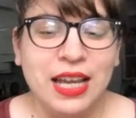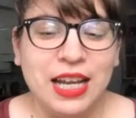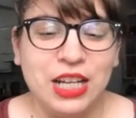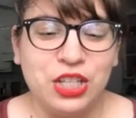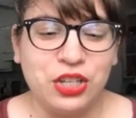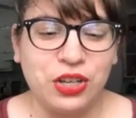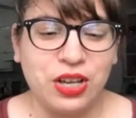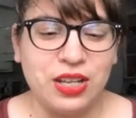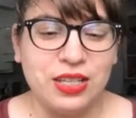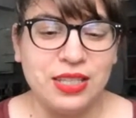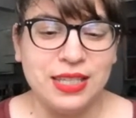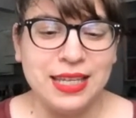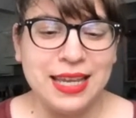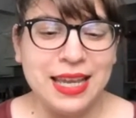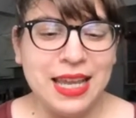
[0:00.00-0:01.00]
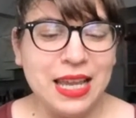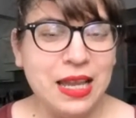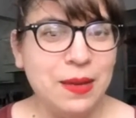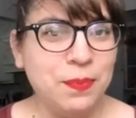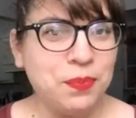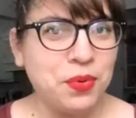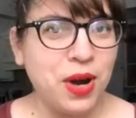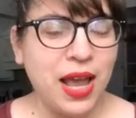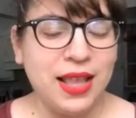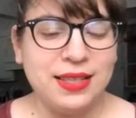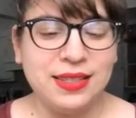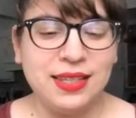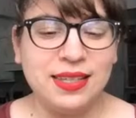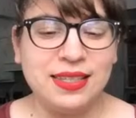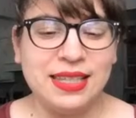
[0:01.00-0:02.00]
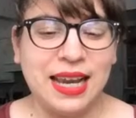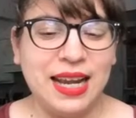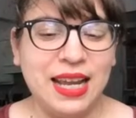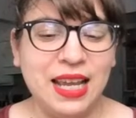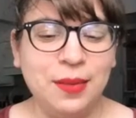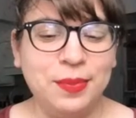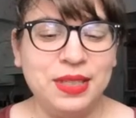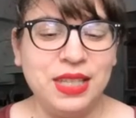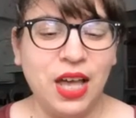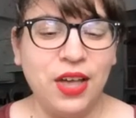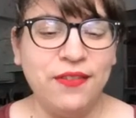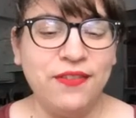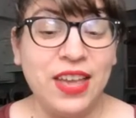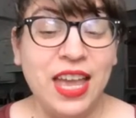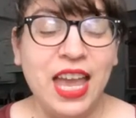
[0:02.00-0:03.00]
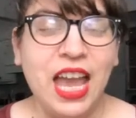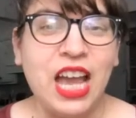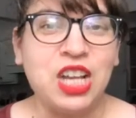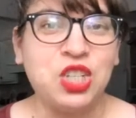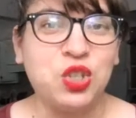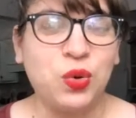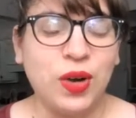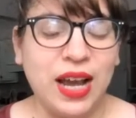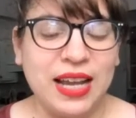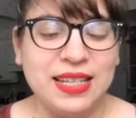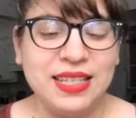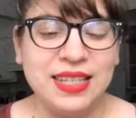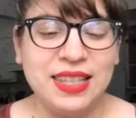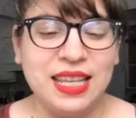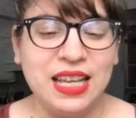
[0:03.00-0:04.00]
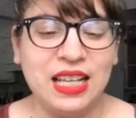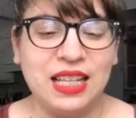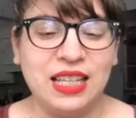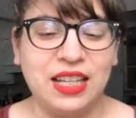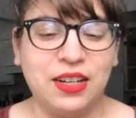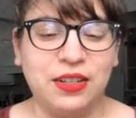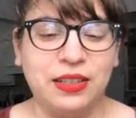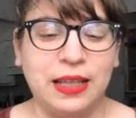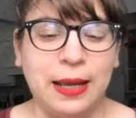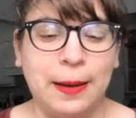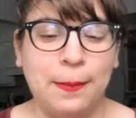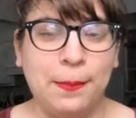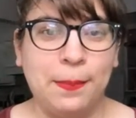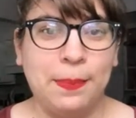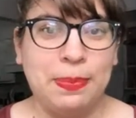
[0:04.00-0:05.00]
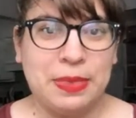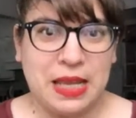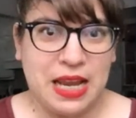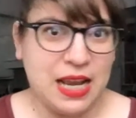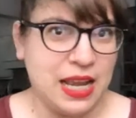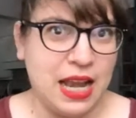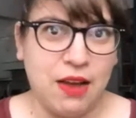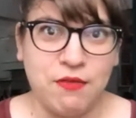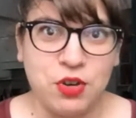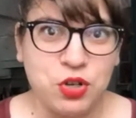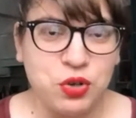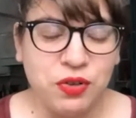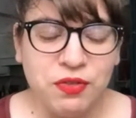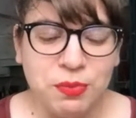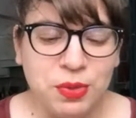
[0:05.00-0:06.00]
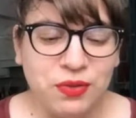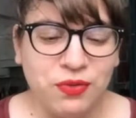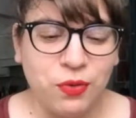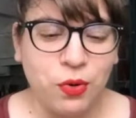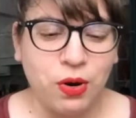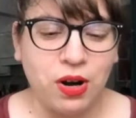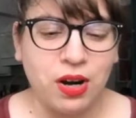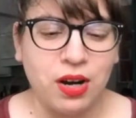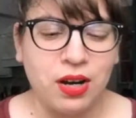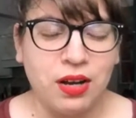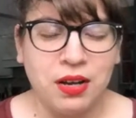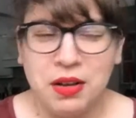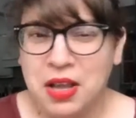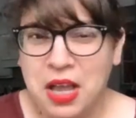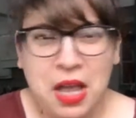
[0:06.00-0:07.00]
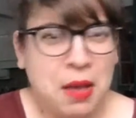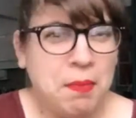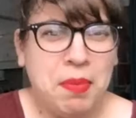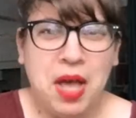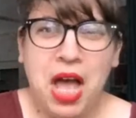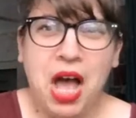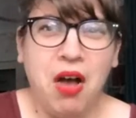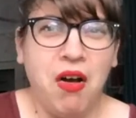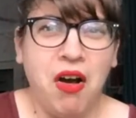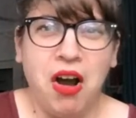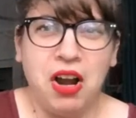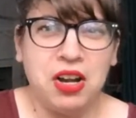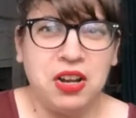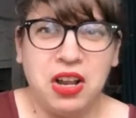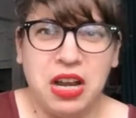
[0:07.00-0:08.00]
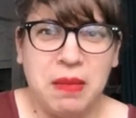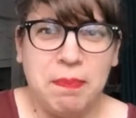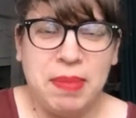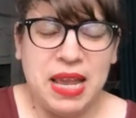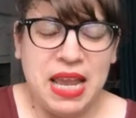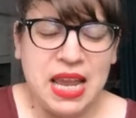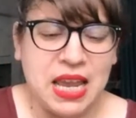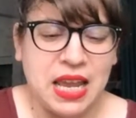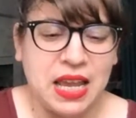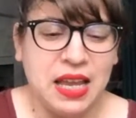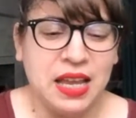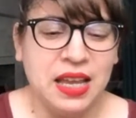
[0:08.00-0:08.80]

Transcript: He took a deep breath to steady himself and tried to think clearly. He'd never driven before. But how hard could it be?